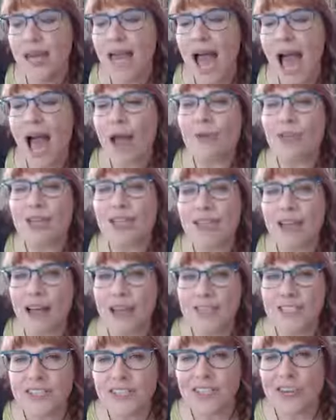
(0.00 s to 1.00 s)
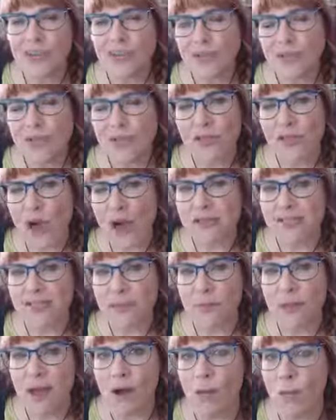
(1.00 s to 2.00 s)
I would love to hear your thoughts
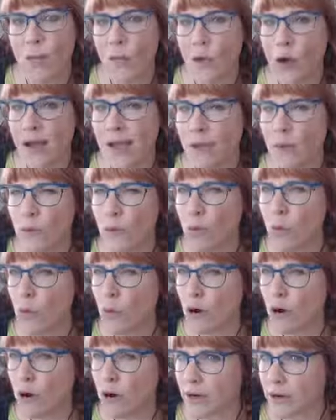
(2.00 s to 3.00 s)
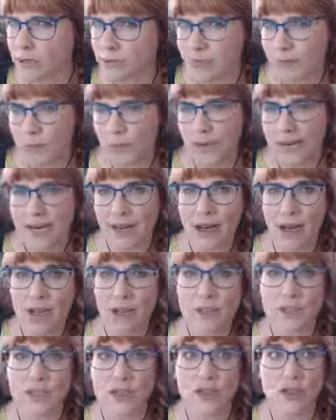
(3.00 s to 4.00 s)
about what works when it
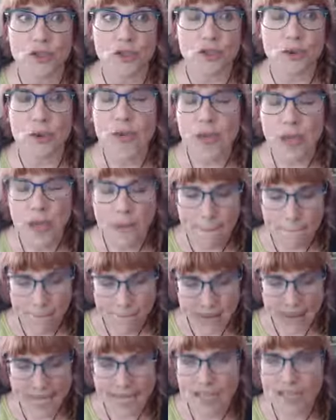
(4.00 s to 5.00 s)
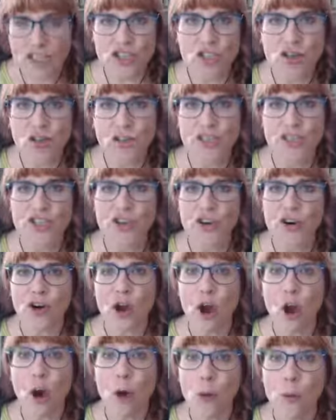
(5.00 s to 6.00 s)
comes to making sure that your
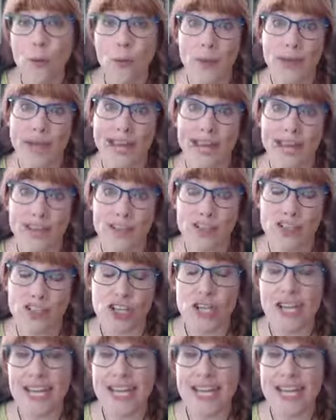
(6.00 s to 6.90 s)
homepage